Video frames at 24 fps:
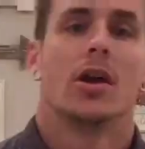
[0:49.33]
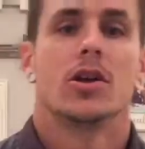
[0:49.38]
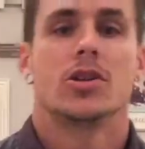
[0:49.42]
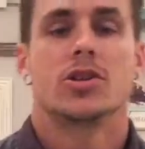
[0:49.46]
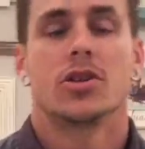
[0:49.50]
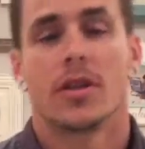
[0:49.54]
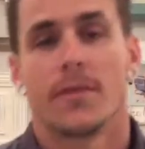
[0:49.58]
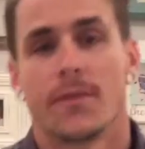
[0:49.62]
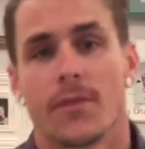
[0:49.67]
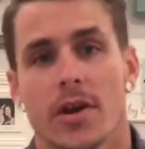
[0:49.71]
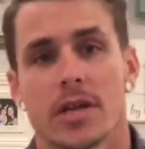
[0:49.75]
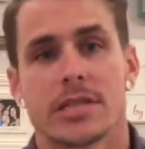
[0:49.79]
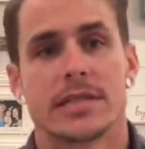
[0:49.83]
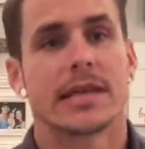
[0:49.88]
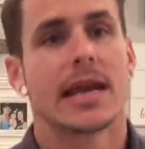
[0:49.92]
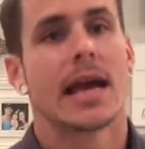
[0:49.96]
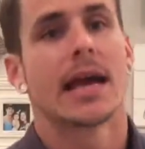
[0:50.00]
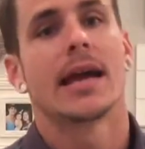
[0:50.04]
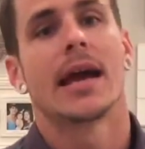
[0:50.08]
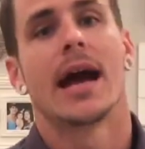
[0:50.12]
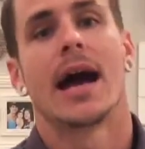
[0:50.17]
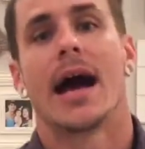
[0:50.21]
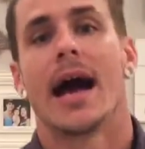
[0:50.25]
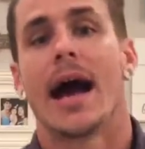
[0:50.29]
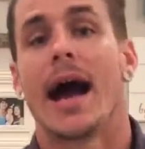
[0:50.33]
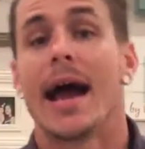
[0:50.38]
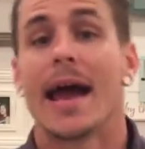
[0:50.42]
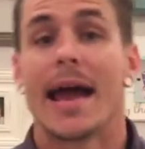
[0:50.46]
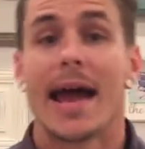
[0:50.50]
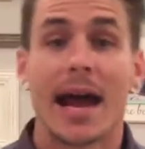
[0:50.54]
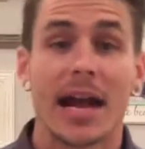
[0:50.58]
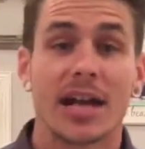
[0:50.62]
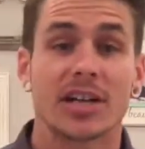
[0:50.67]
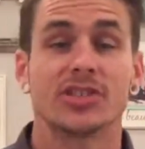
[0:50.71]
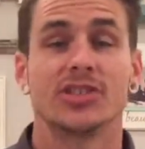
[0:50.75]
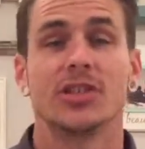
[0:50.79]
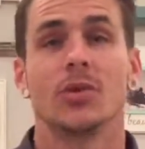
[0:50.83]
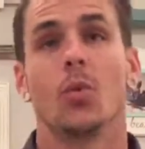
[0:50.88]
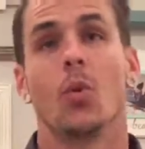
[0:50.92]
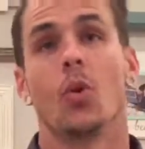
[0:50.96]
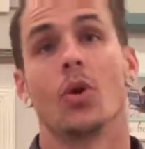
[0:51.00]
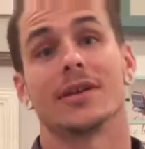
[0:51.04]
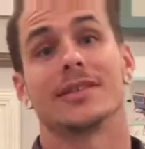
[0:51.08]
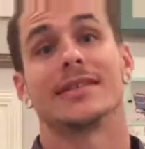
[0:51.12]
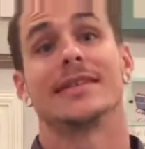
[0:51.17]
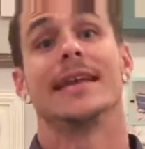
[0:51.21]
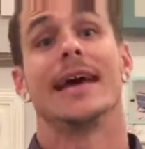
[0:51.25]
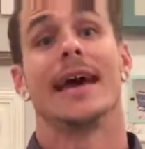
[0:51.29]
So the first thing I got, I actually
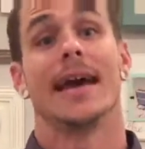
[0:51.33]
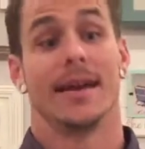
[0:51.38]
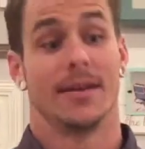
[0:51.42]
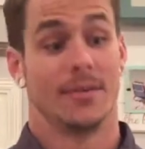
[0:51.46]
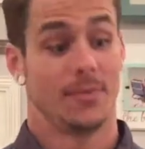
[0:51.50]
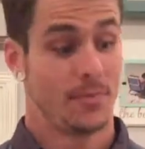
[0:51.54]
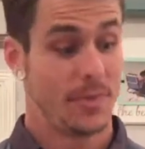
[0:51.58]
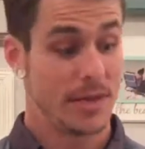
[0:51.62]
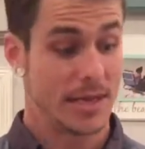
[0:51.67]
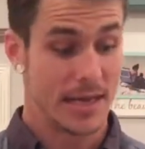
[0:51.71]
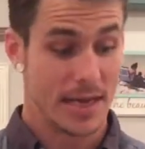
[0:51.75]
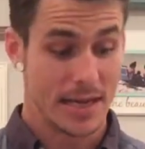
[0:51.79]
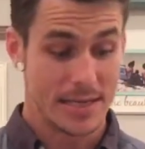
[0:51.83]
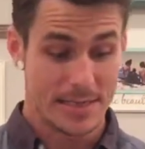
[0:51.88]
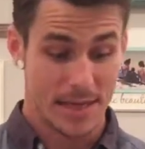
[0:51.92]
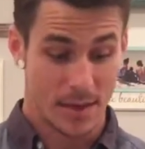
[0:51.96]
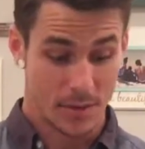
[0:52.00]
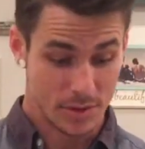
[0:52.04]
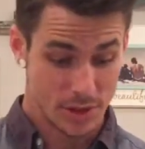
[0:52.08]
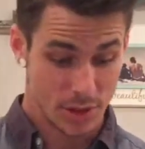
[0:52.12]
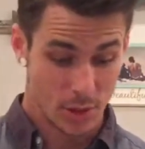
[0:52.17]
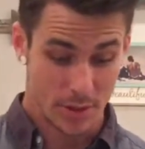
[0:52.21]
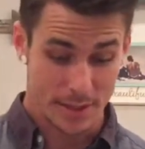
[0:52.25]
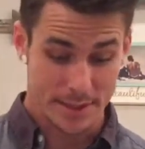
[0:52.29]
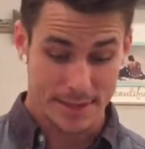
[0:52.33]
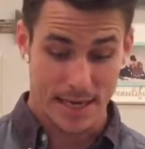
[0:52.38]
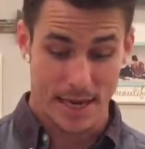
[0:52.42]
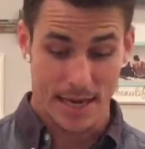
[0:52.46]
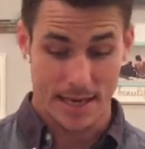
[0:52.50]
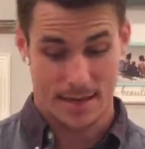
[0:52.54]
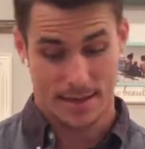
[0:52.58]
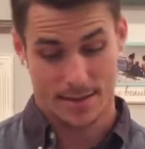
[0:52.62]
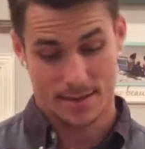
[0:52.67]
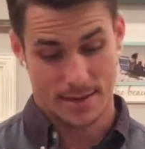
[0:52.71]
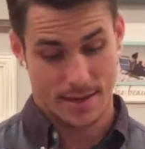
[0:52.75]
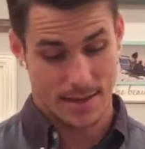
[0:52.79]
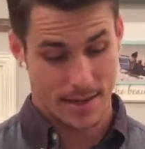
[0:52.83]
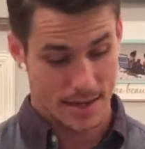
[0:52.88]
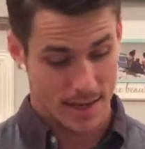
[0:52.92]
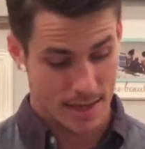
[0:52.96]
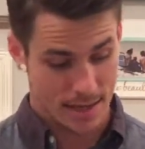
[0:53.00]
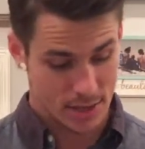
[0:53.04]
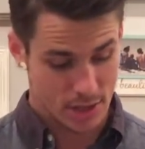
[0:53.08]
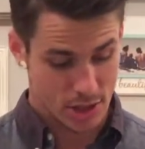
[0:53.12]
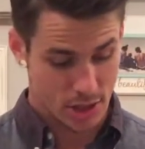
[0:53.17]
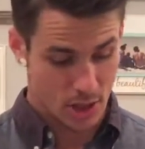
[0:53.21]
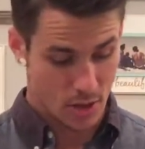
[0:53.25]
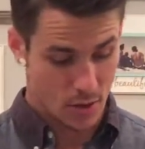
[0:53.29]
wore today because I was so excited.
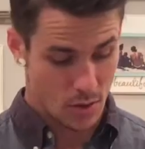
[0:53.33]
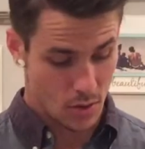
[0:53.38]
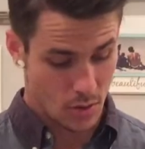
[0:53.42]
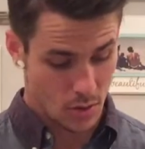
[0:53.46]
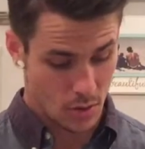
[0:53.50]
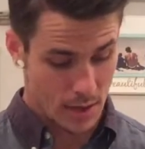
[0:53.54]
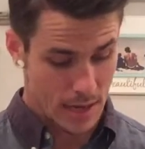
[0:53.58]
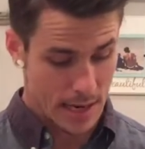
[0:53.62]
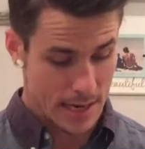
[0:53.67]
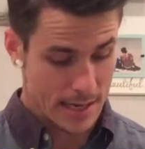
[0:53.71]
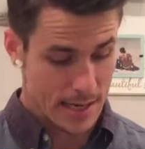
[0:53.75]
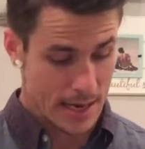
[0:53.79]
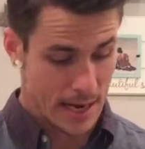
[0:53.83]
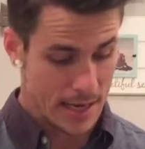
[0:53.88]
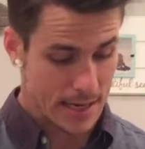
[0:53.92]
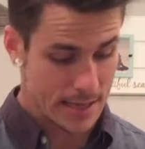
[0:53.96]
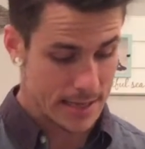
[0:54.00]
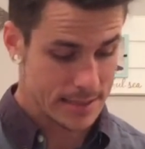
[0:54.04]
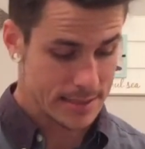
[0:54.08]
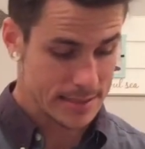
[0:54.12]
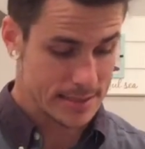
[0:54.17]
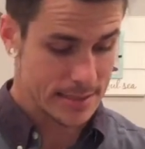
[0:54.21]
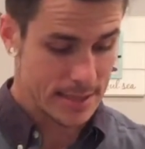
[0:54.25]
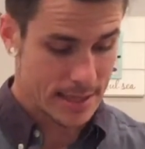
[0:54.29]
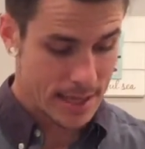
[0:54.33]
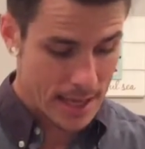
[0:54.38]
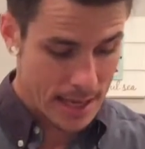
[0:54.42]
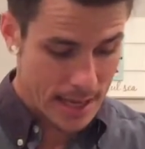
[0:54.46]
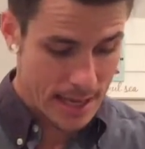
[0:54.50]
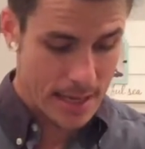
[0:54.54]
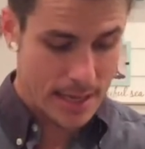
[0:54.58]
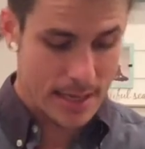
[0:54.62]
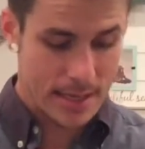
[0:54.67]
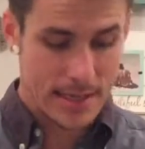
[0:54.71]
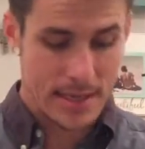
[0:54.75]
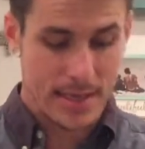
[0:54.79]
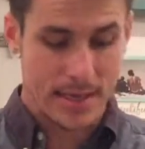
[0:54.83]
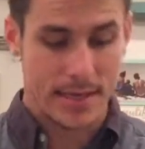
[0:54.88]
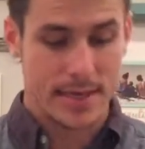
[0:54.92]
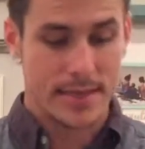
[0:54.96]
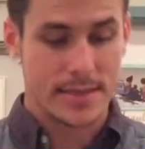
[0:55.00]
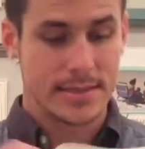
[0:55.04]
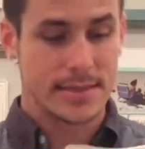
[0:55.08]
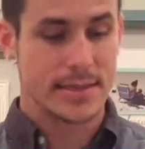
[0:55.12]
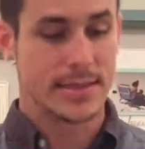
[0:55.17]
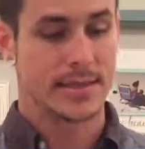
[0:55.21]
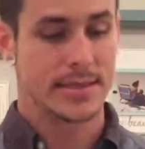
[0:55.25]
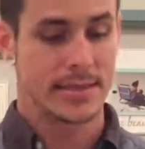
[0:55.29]
And so I got it, and it
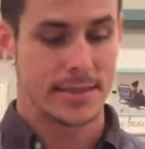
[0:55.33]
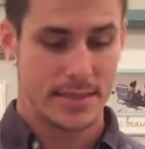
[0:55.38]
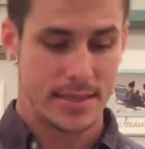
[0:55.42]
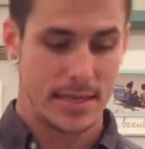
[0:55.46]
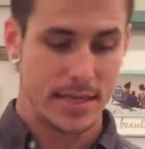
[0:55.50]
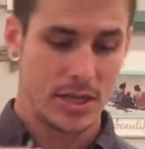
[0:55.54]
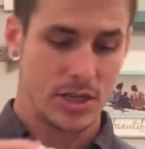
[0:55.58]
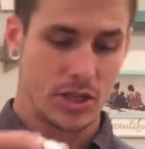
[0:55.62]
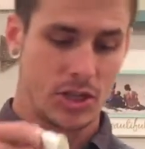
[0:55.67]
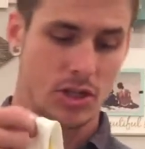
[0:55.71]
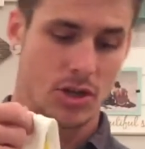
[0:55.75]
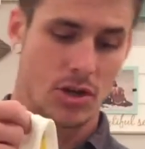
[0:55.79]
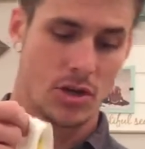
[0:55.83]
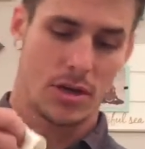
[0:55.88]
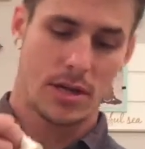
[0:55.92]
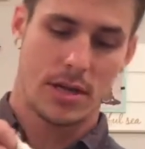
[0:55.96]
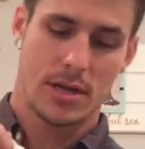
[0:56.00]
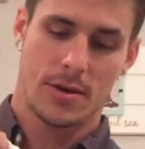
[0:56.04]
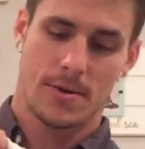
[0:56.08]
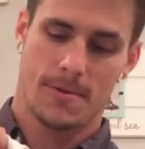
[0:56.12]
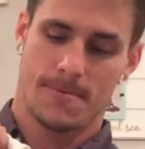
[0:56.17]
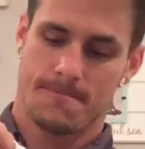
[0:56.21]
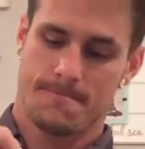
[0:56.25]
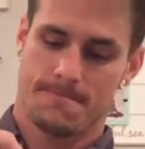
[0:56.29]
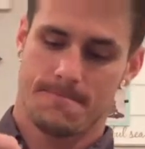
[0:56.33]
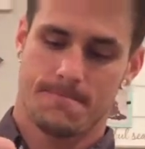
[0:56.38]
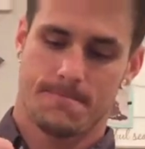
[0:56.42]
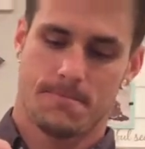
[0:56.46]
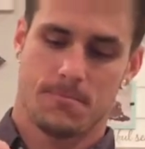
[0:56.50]
is this t-shirt here.